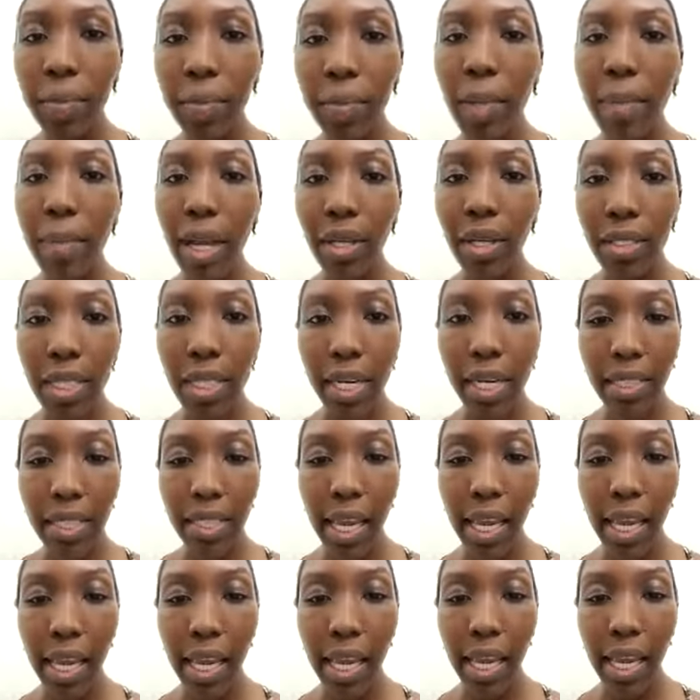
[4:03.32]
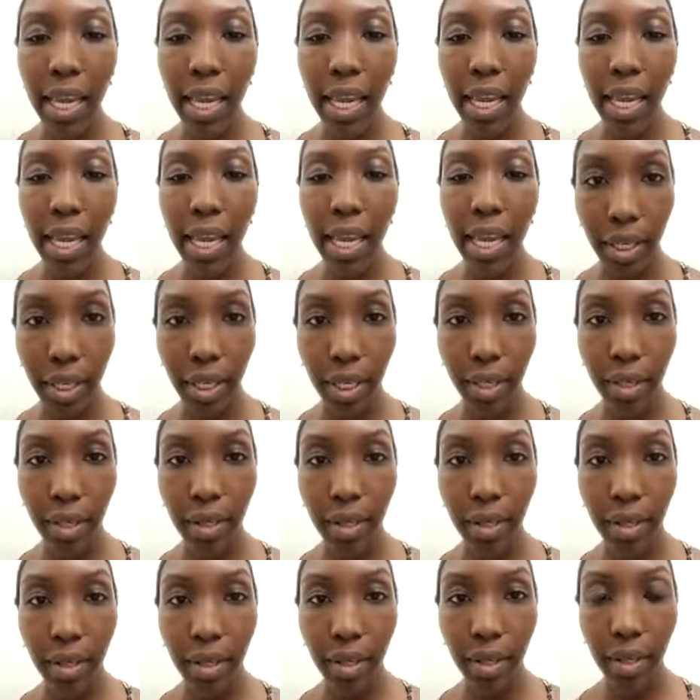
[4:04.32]
the mountain and taking that
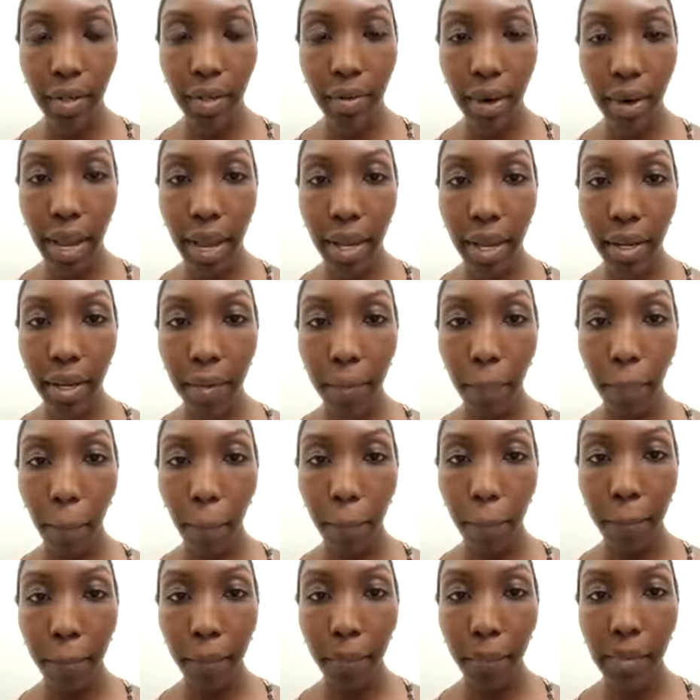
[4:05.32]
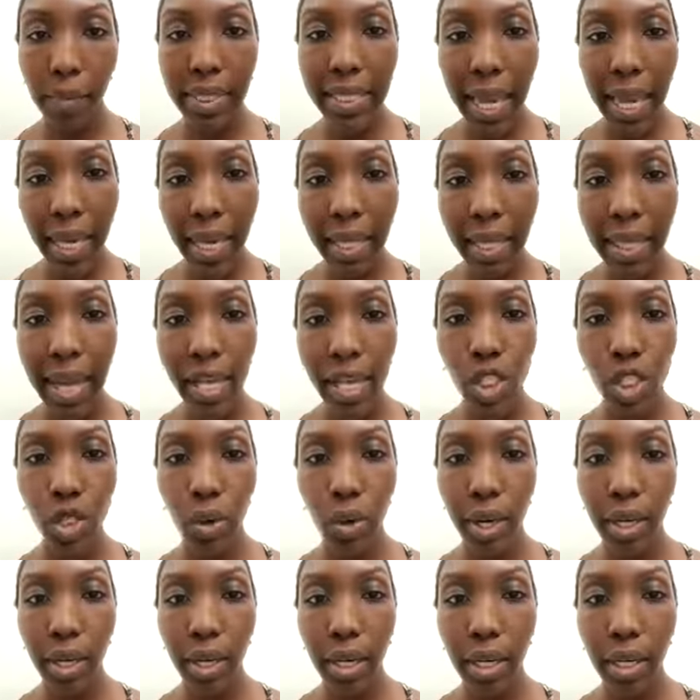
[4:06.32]
shortcut, right? Taking that
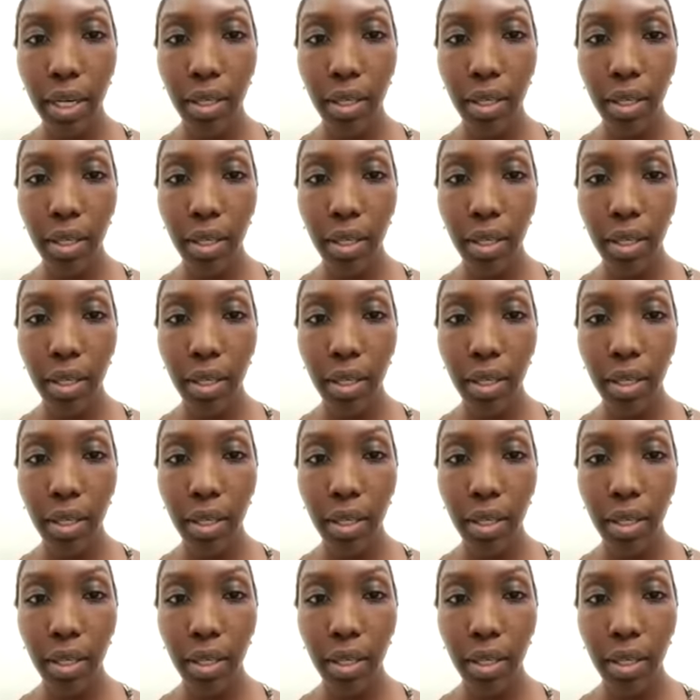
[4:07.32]
shortcut.